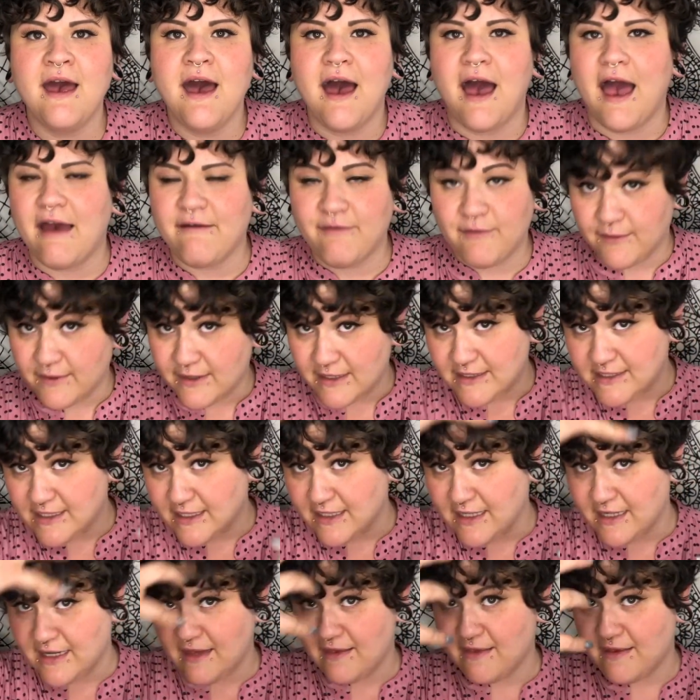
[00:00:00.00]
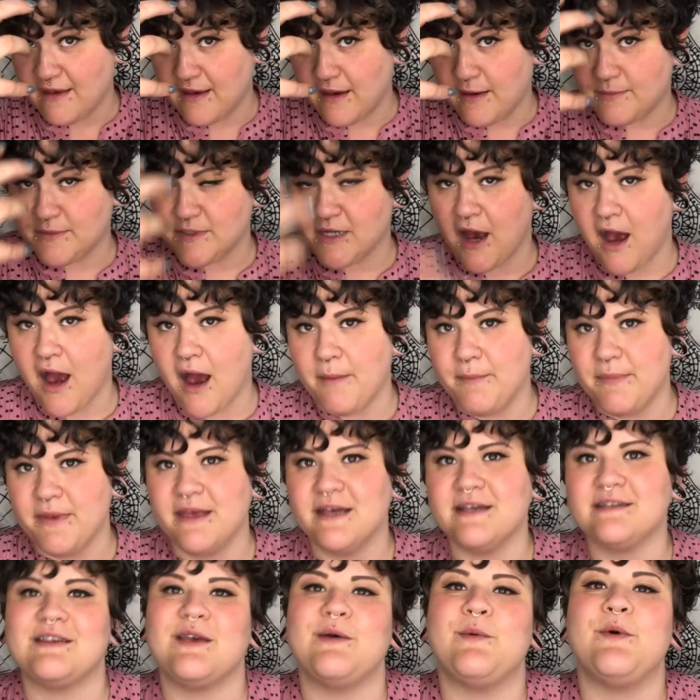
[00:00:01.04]
I haven't really done anything up top
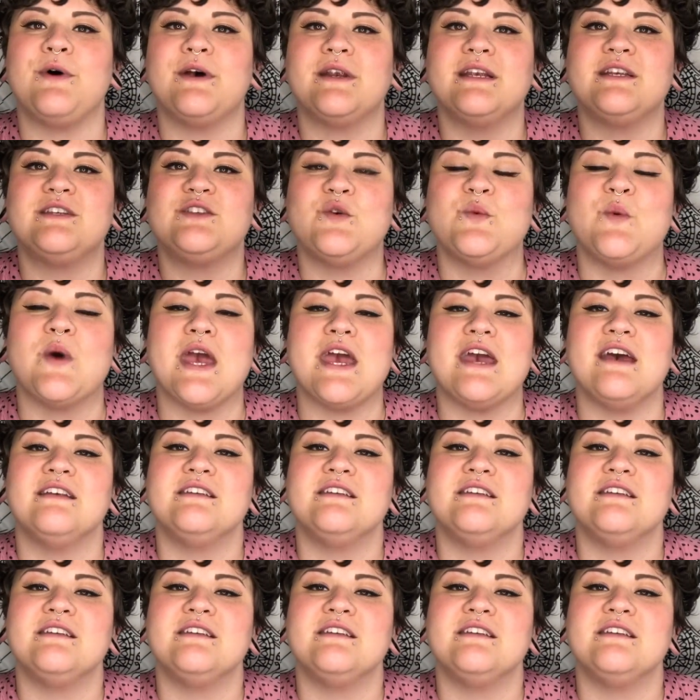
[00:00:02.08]
because I wanted to wait